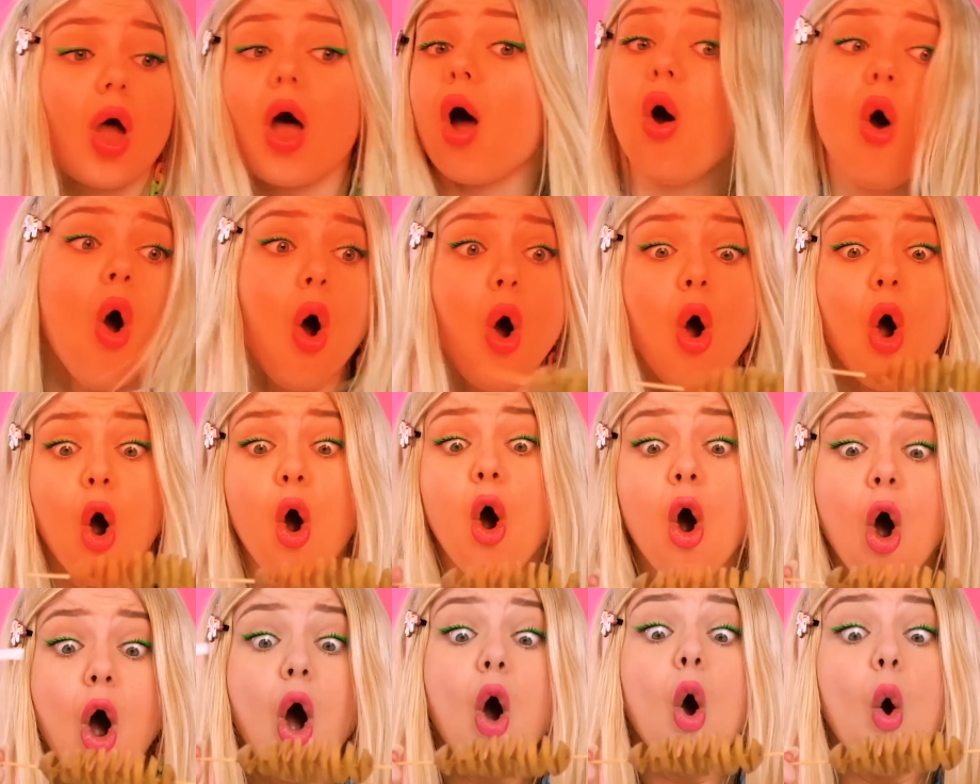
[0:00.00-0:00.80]
Oh!
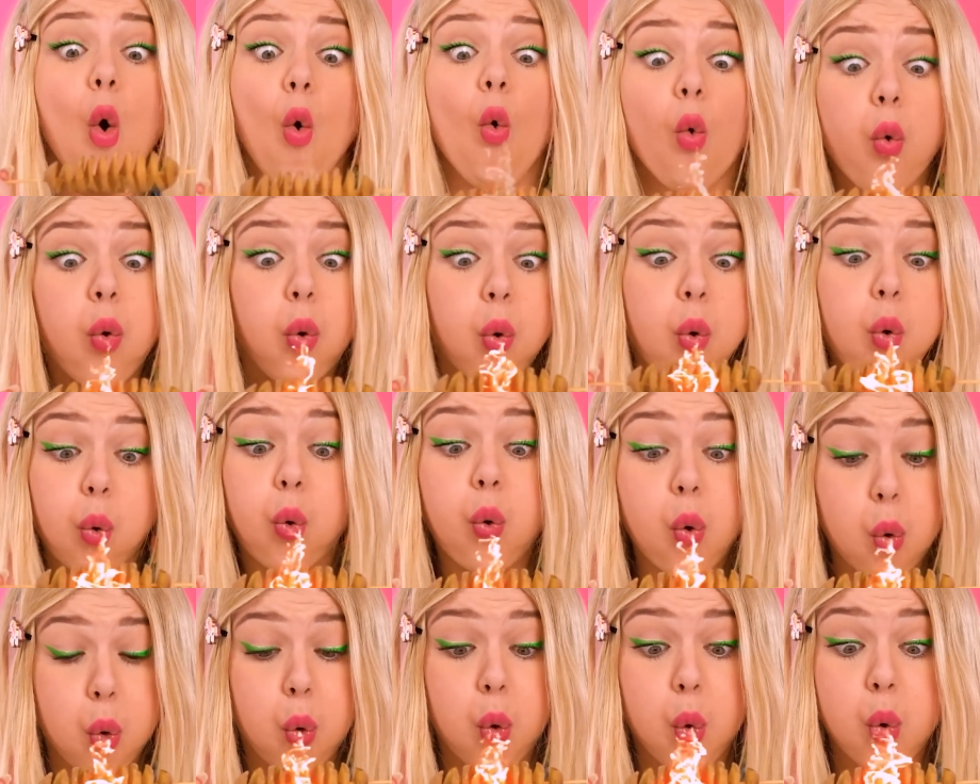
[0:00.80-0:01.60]
Fire
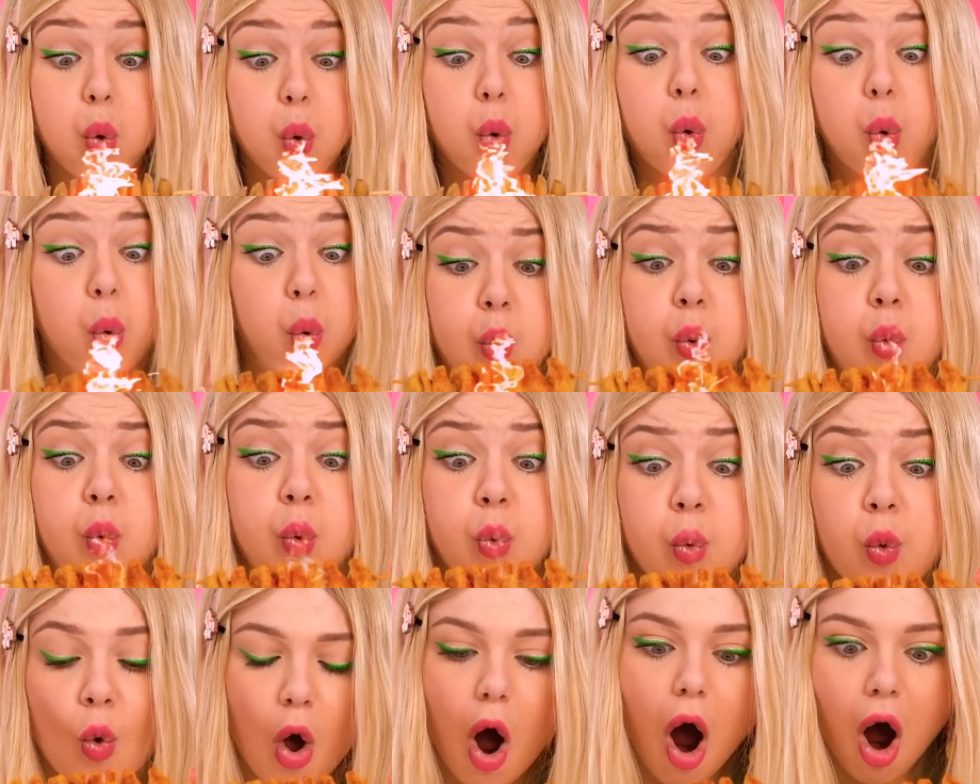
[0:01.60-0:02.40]

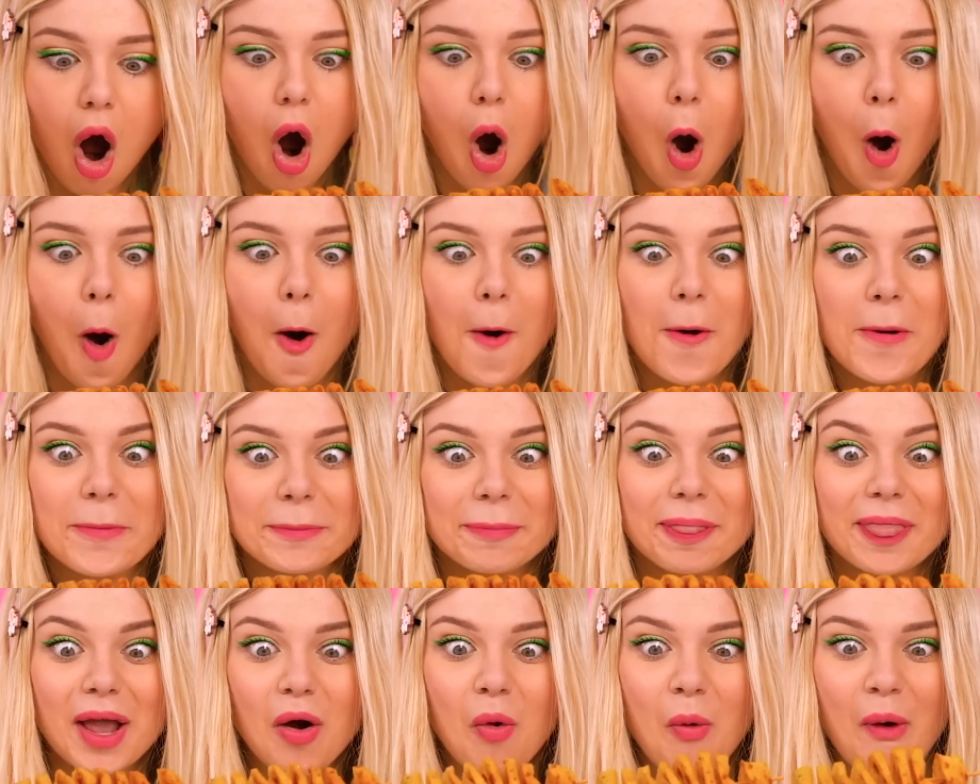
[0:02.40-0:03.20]
breath! That'll do the
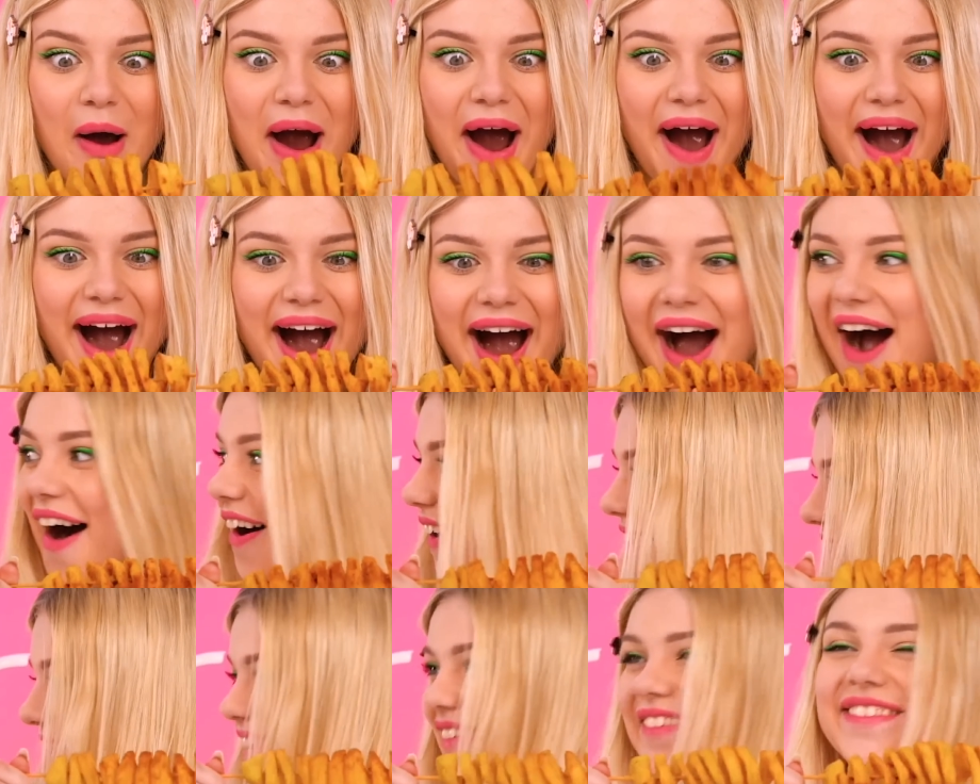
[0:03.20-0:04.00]
trick. Thank you,
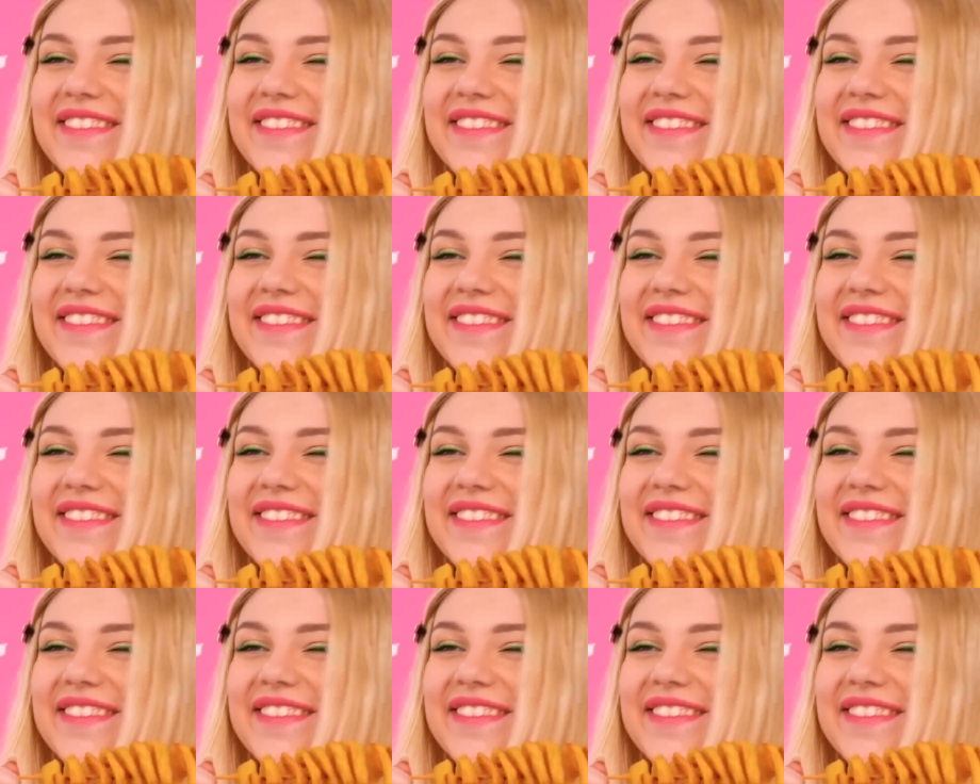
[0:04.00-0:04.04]
hot